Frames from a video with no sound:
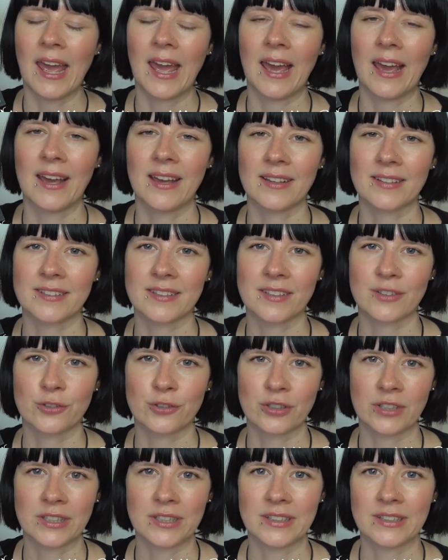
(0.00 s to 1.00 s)
as
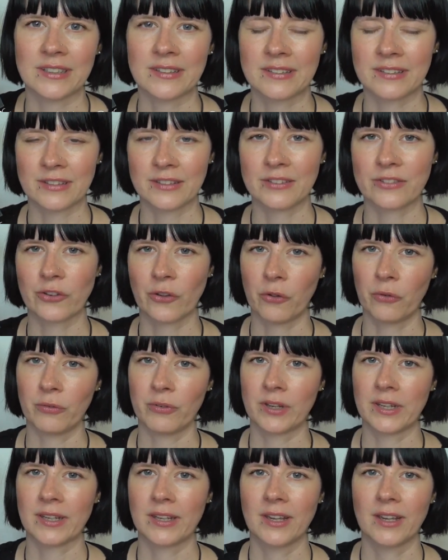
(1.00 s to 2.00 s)
she is
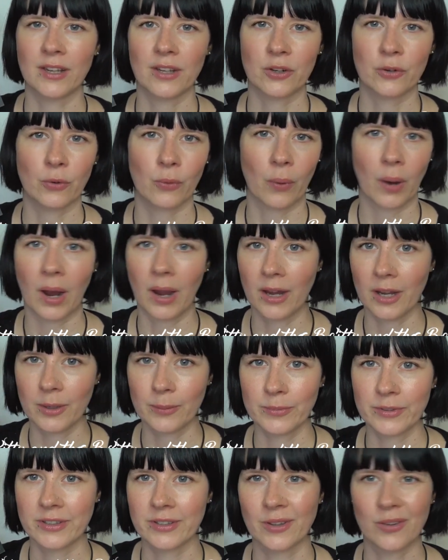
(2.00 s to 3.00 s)
solving
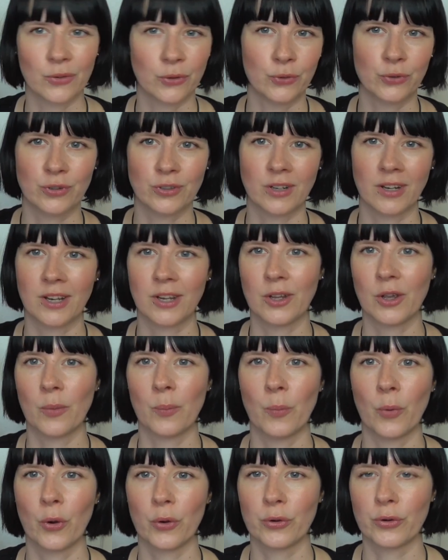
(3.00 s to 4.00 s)
crimes, usually
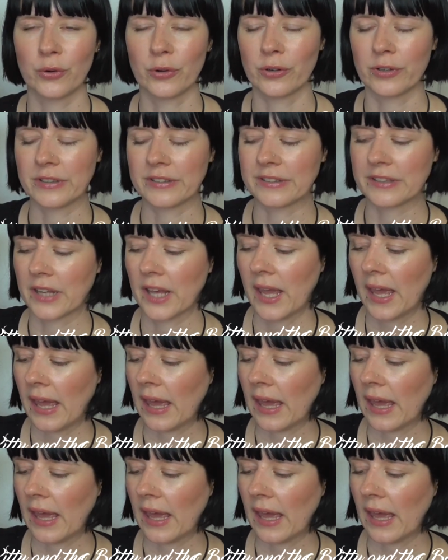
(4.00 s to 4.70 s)
murders,